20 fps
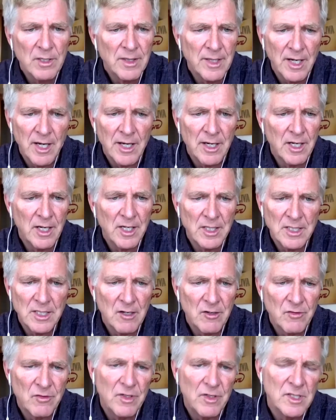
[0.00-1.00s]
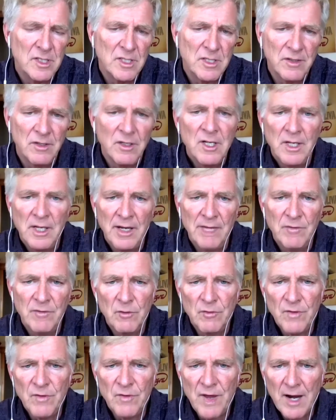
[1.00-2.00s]
and they got to cut down trees to have their
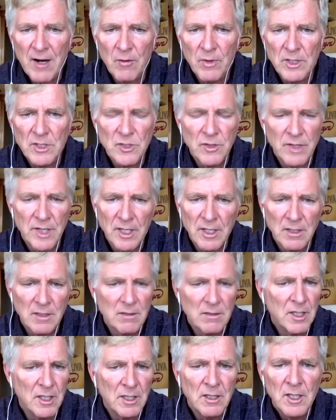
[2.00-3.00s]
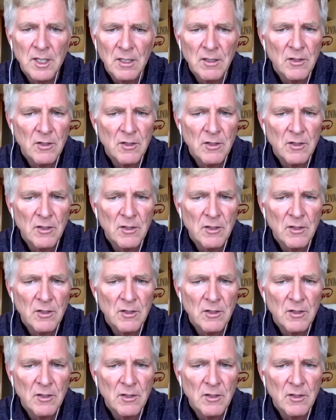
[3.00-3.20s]
firewood so they can